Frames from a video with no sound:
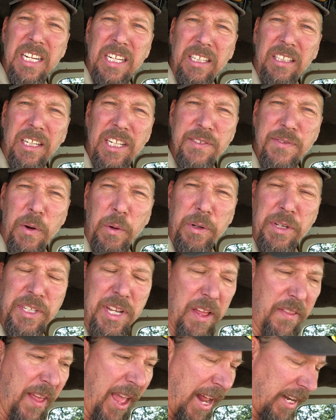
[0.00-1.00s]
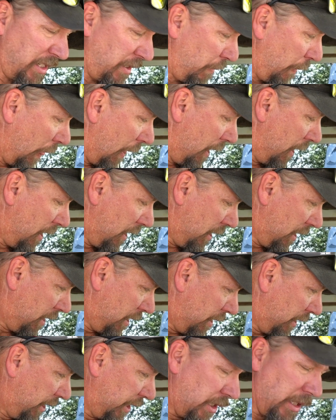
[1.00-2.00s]
let's focus on that.
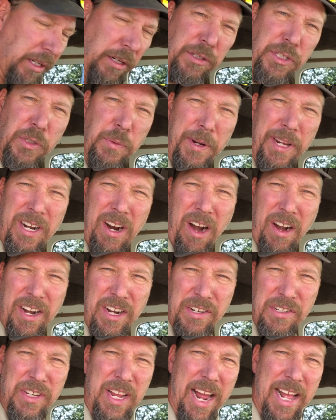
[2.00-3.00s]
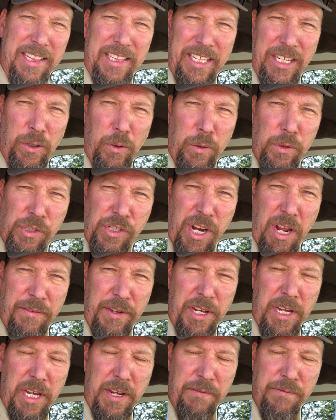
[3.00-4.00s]
This little sweetheart here's got the old
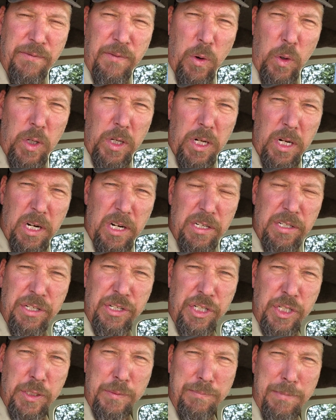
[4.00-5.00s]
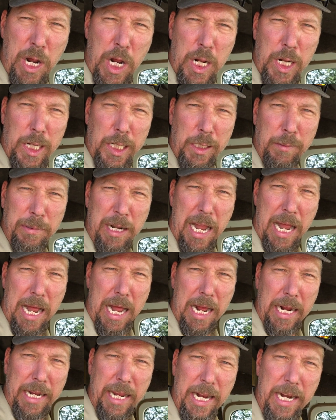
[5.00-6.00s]
Chevy 400 small block in